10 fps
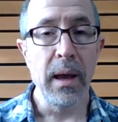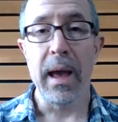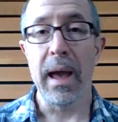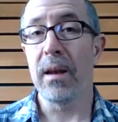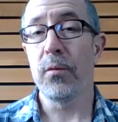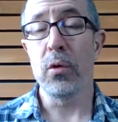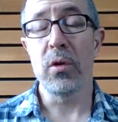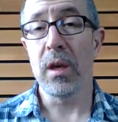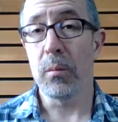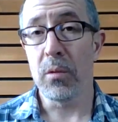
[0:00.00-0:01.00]
and if you
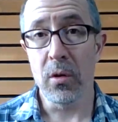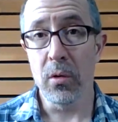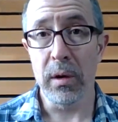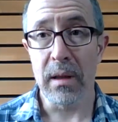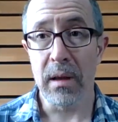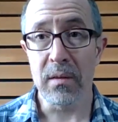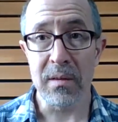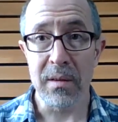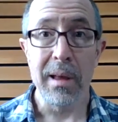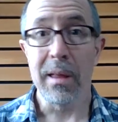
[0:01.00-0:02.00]
keep doing
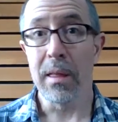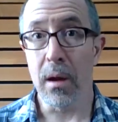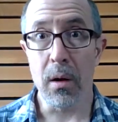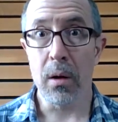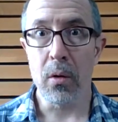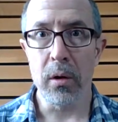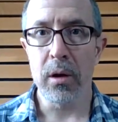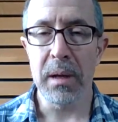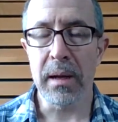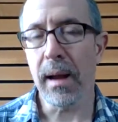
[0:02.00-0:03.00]
this, there are going to
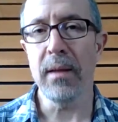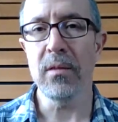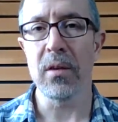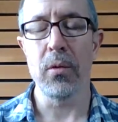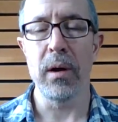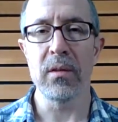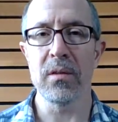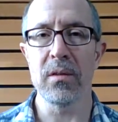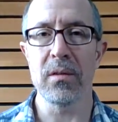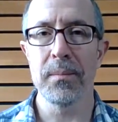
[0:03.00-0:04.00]
be
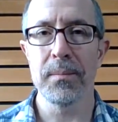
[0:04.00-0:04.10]
consequences.